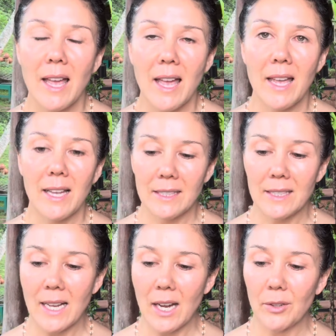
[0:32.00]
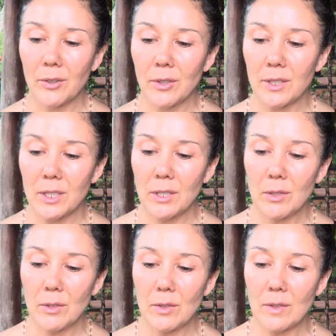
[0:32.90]
And now I'm going to
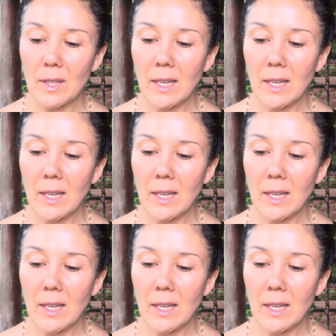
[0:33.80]
use